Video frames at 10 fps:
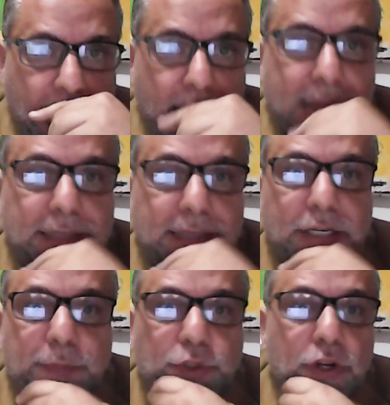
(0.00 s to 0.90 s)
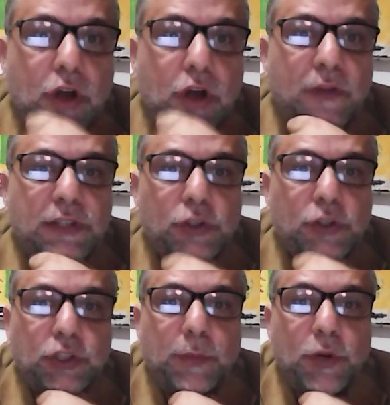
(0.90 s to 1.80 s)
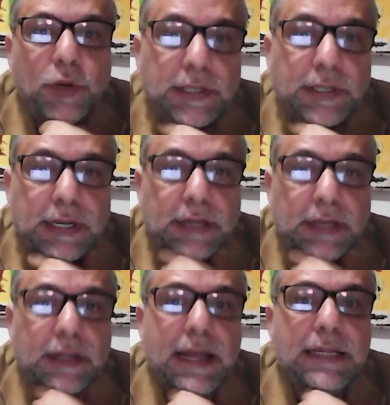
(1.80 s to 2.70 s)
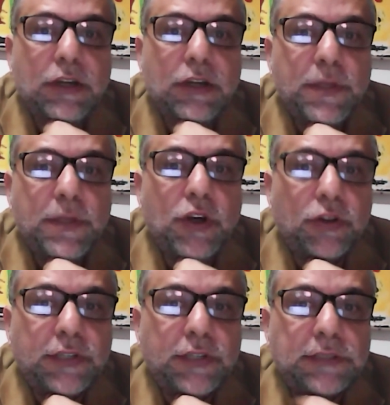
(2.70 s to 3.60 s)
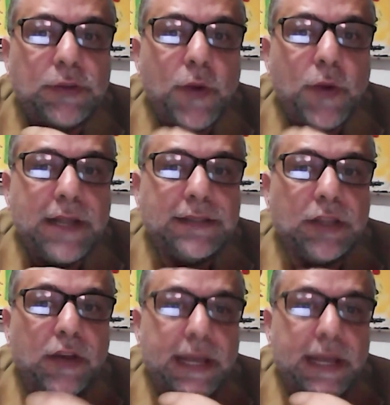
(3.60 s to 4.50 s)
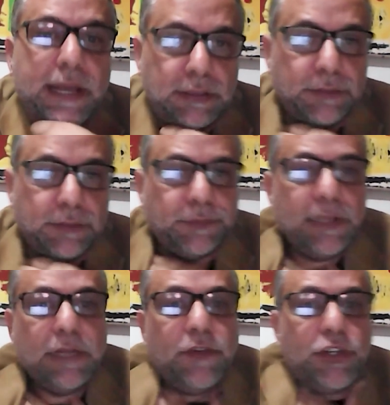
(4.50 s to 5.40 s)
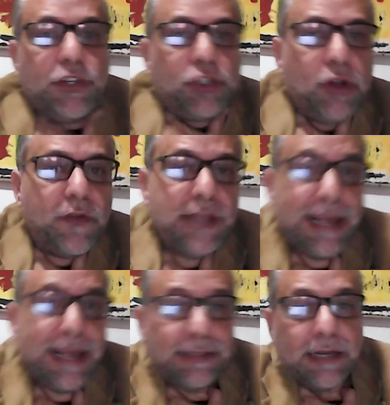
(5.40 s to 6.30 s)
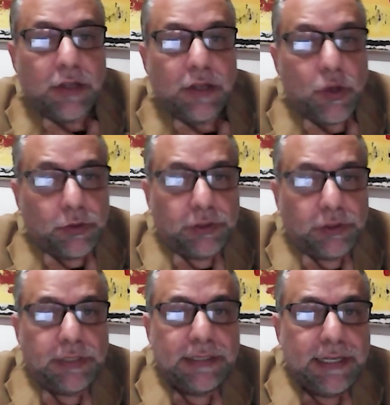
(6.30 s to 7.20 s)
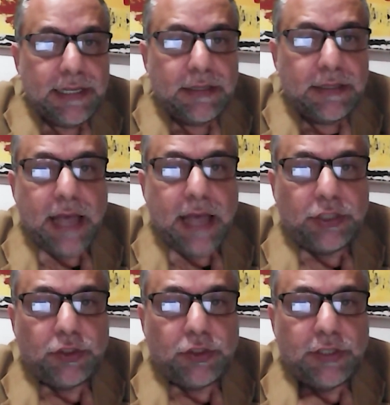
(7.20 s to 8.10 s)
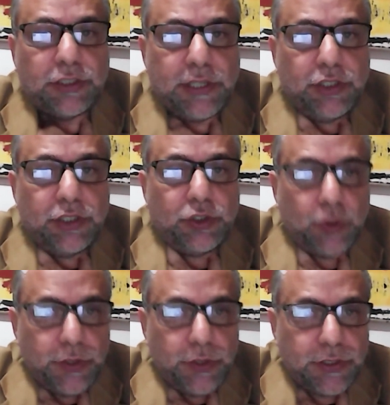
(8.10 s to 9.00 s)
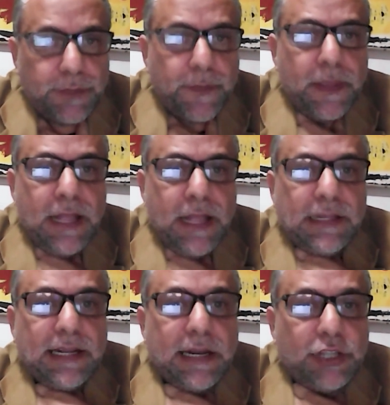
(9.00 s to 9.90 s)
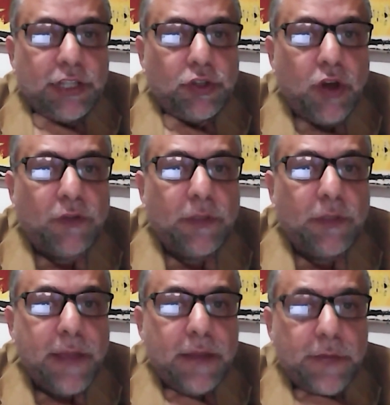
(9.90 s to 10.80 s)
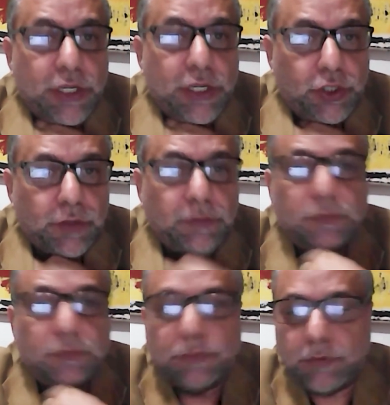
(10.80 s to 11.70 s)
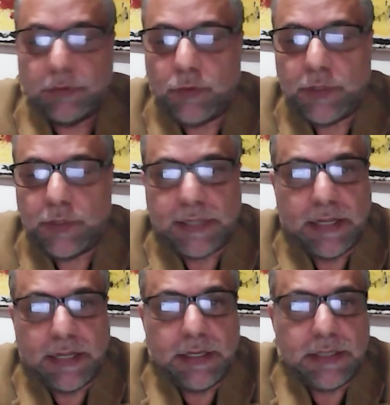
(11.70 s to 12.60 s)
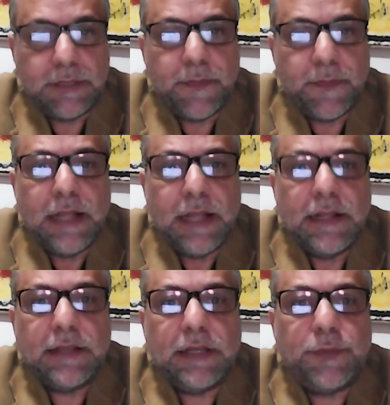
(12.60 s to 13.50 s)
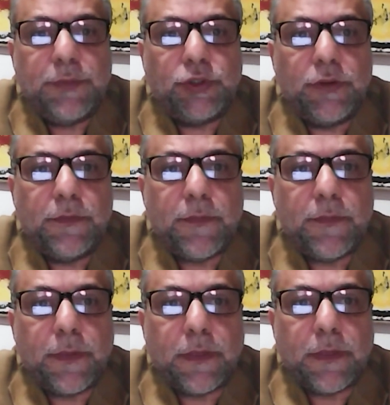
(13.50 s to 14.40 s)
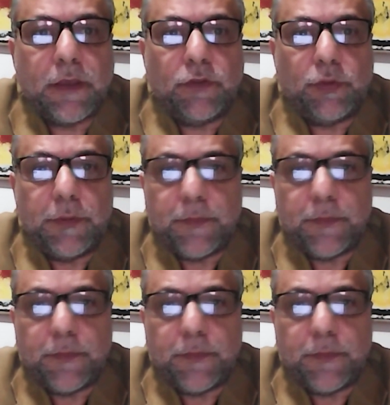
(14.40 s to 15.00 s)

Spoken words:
A description of the social, political, and economic context where it's located. A definition of the ethical codes that give action and strategic choice. Declaration of the main mission. We say this. A description, excuse me.